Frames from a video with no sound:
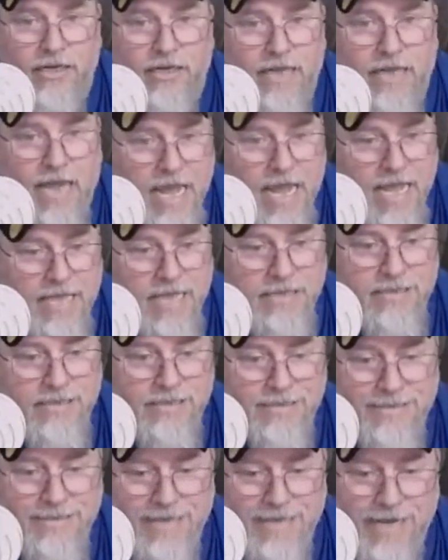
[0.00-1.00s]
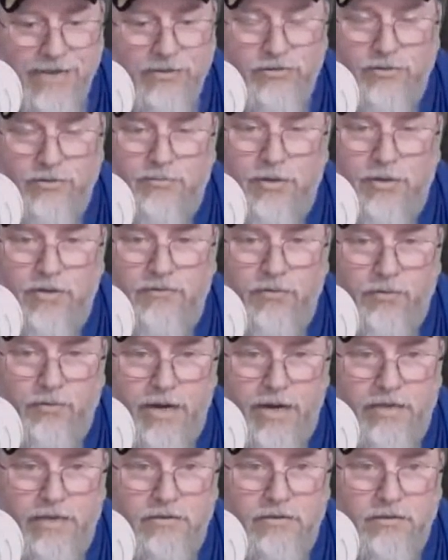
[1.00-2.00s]
heads and tails above the
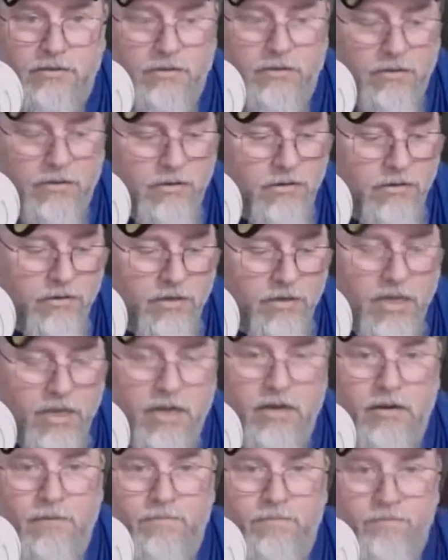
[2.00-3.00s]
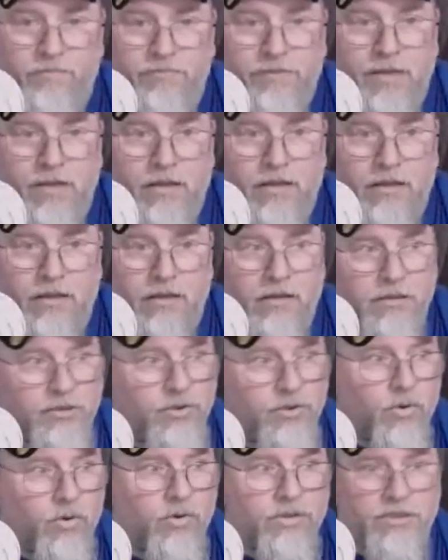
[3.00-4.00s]
rest. Okay.
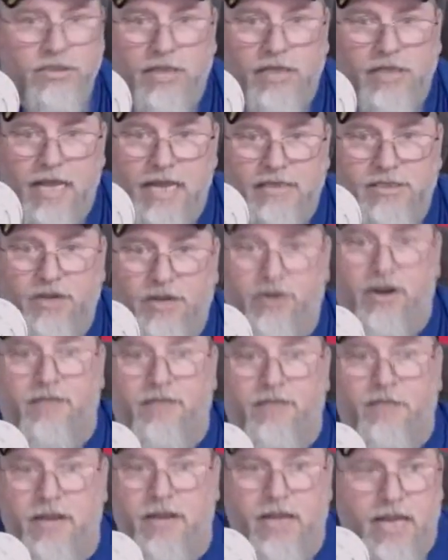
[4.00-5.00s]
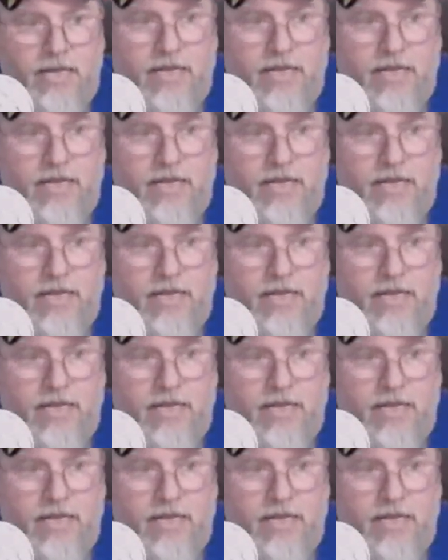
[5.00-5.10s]
Georgia last year, I think, got